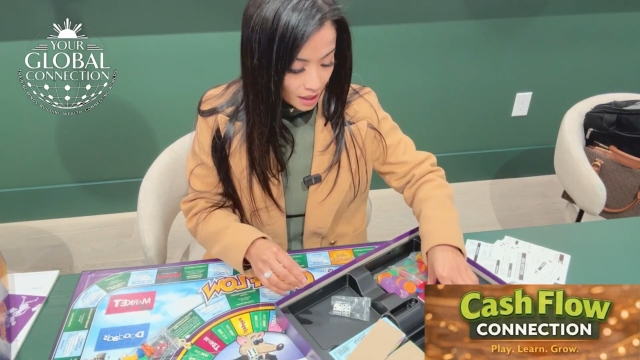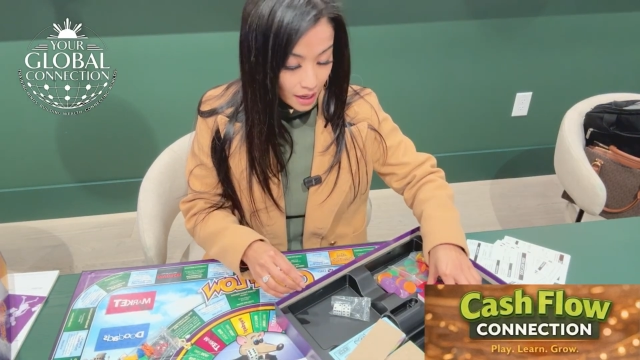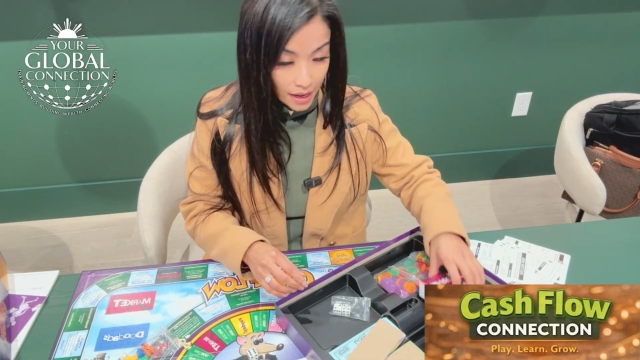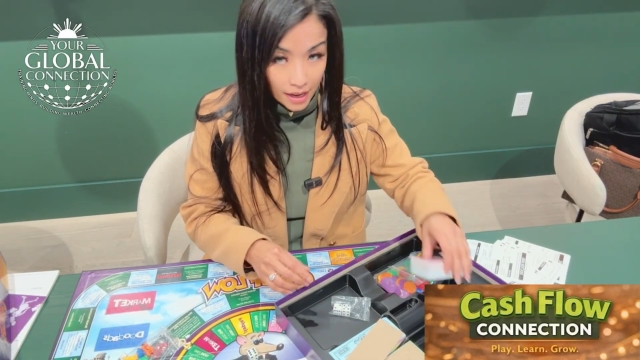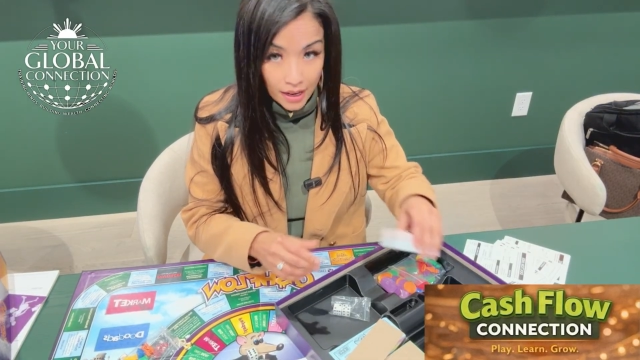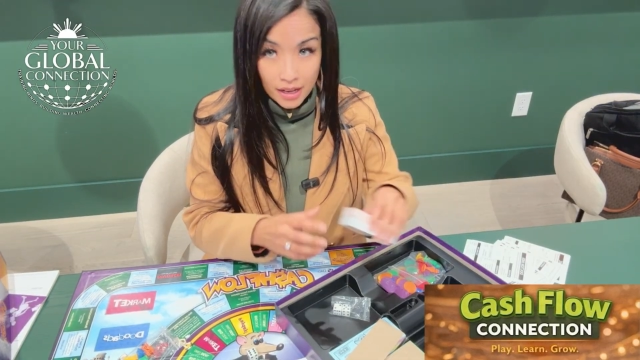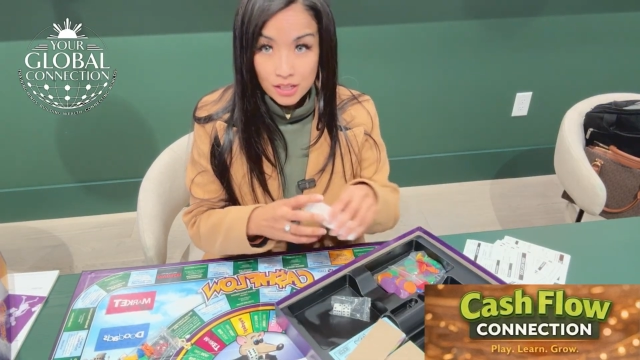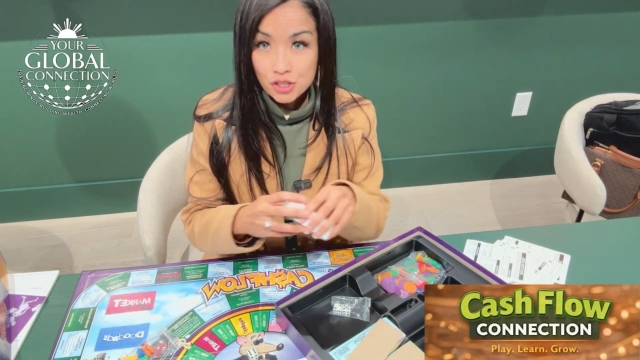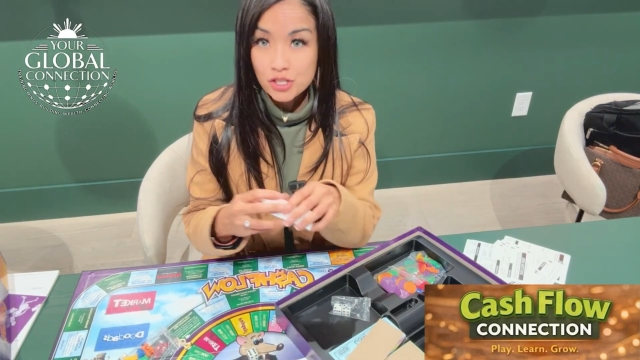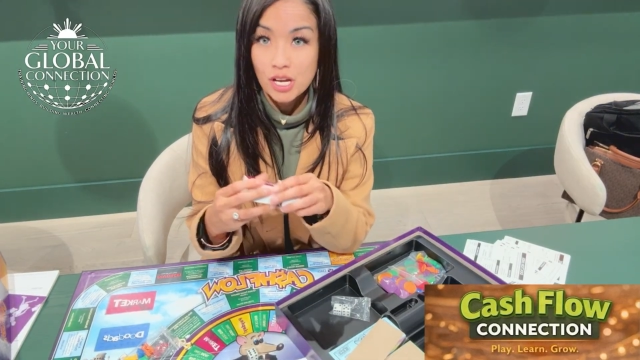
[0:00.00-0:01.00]

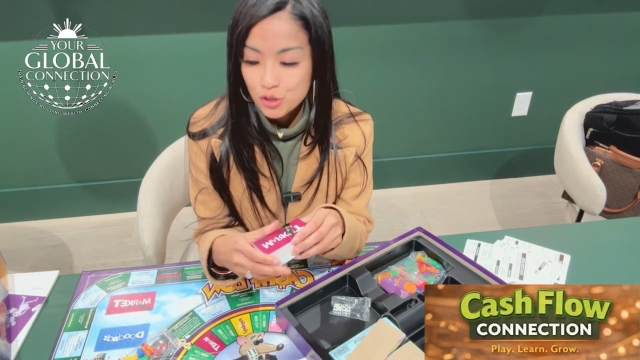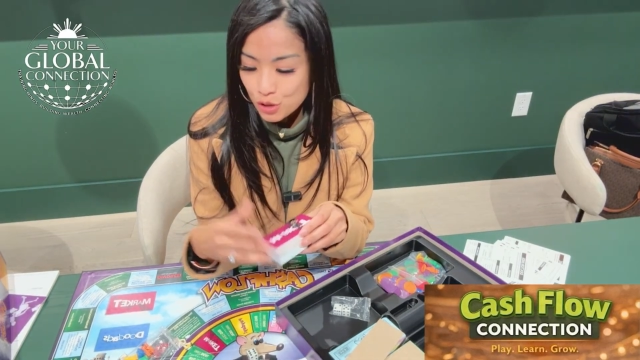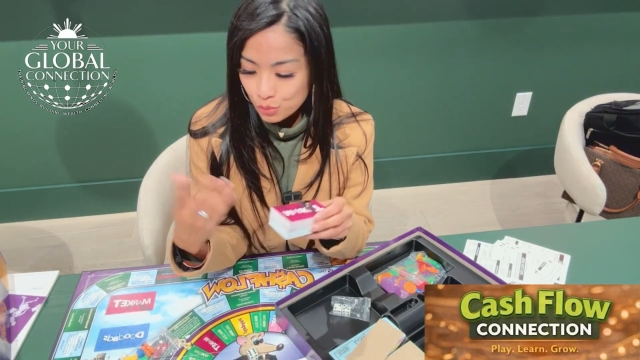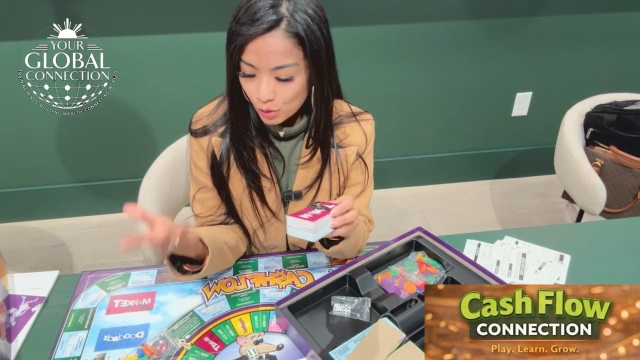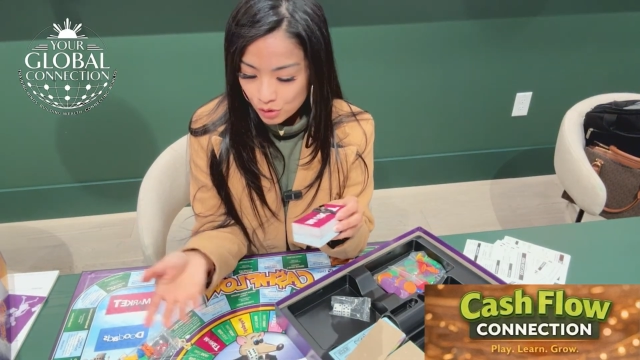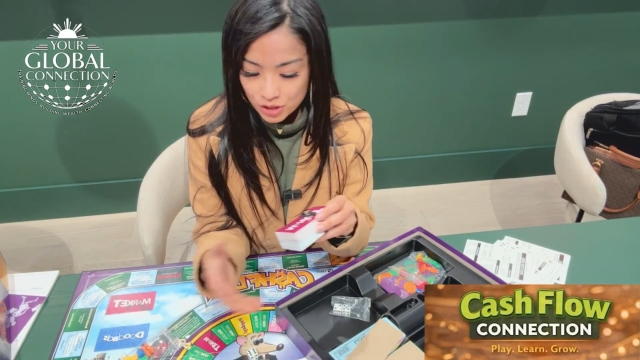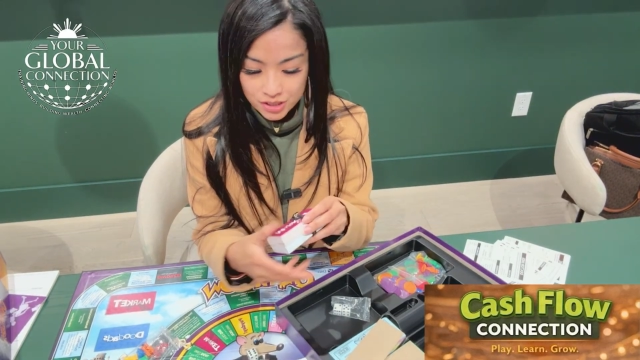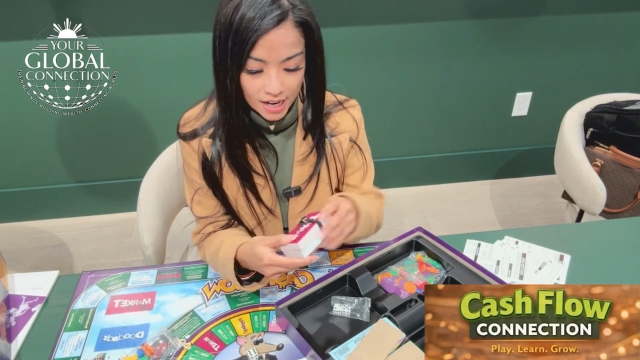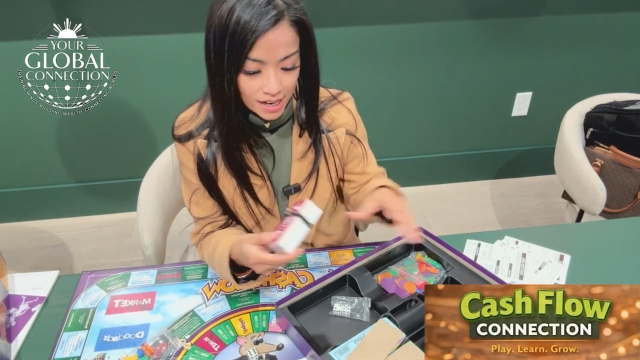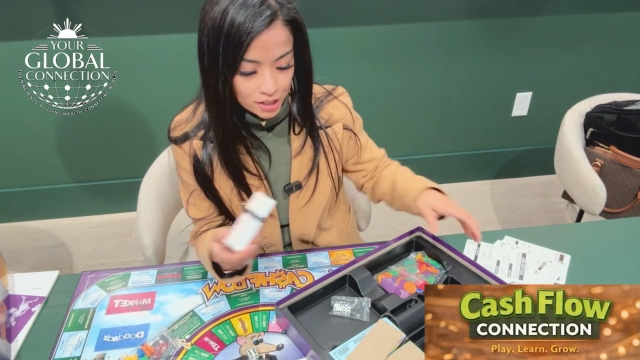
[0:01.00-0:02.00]
And so you roll the
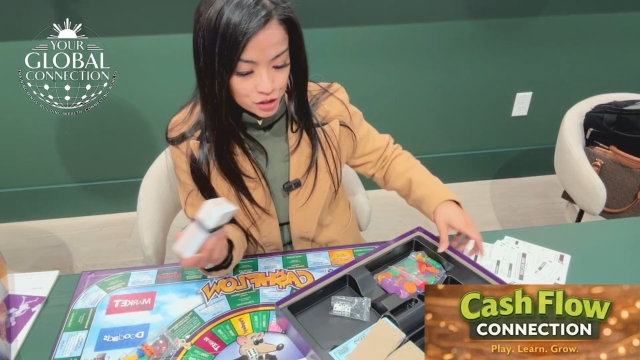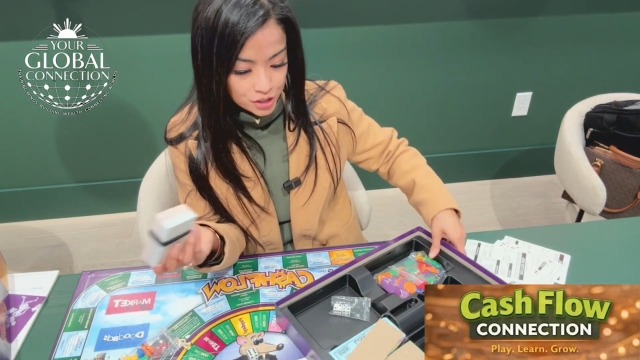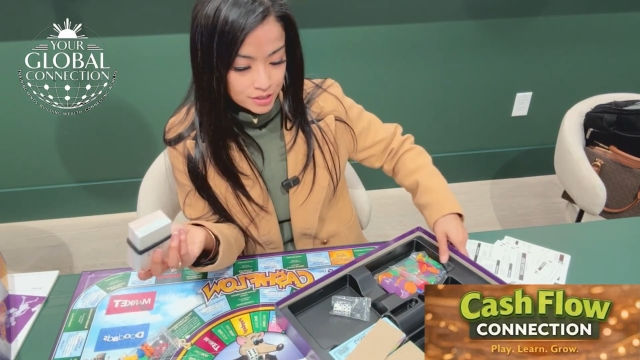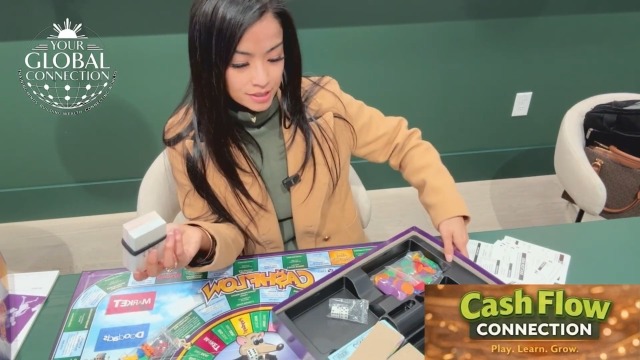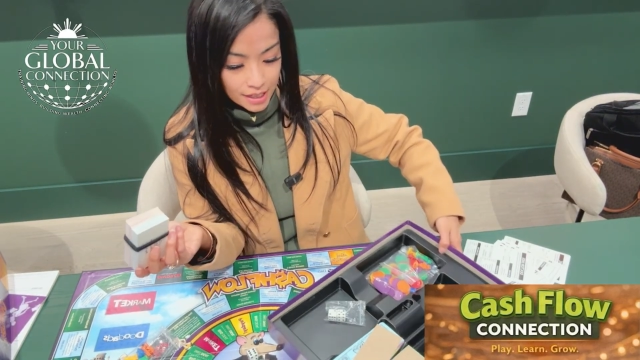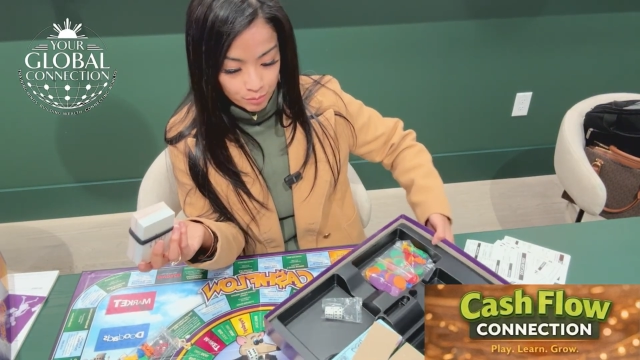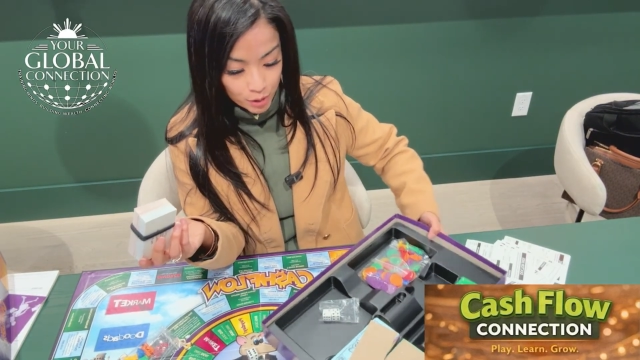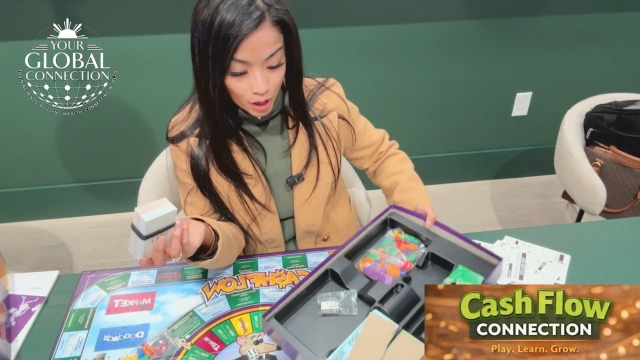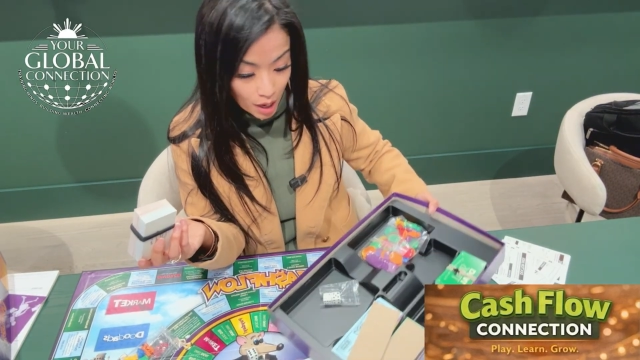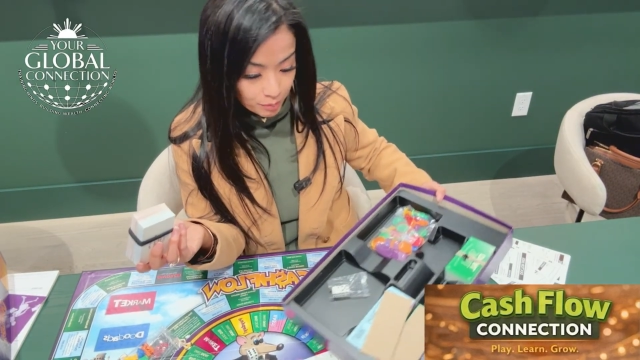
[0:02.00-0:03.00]
dice just like
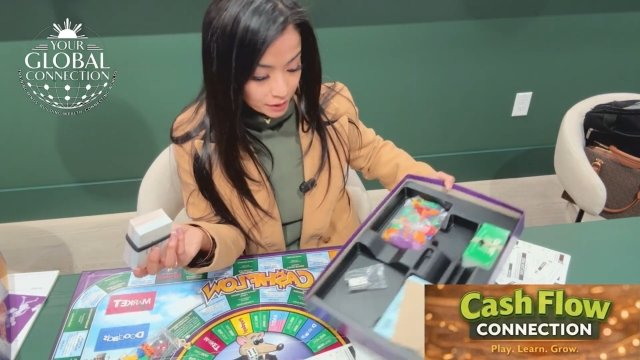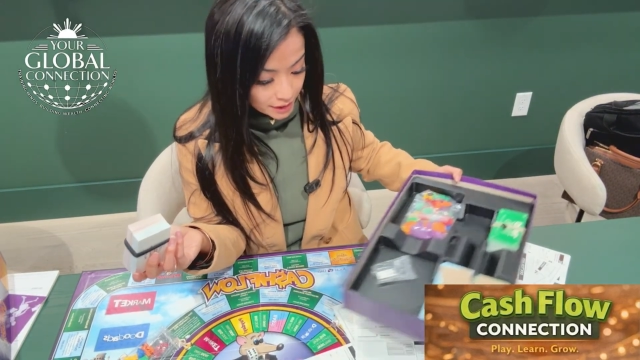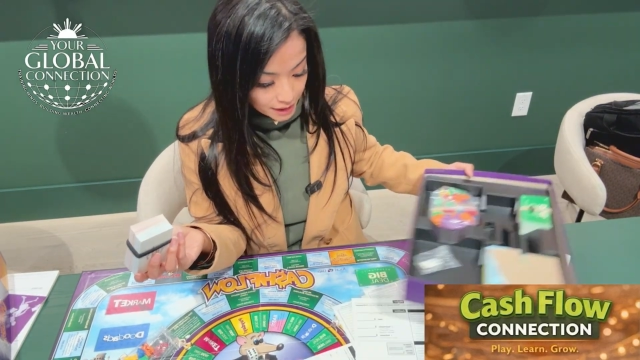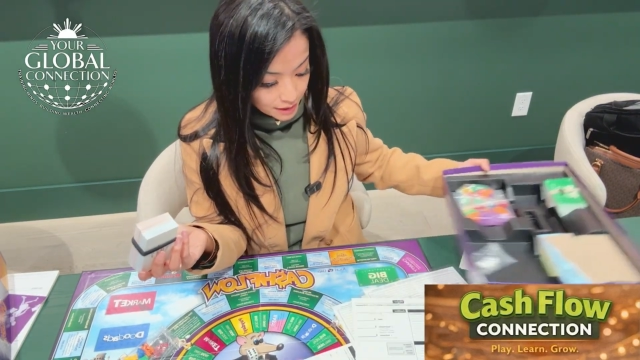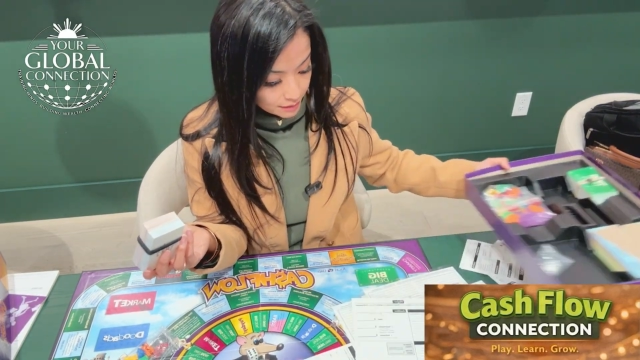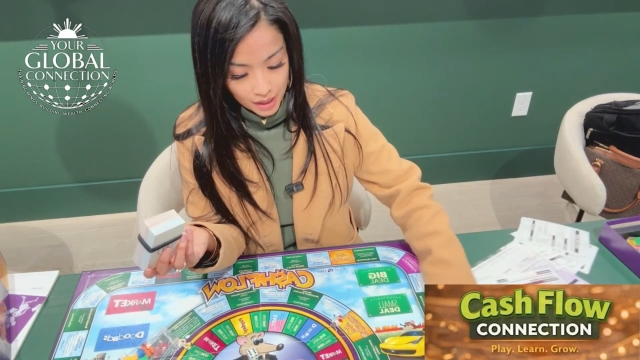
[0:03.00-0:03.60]
Monopoly,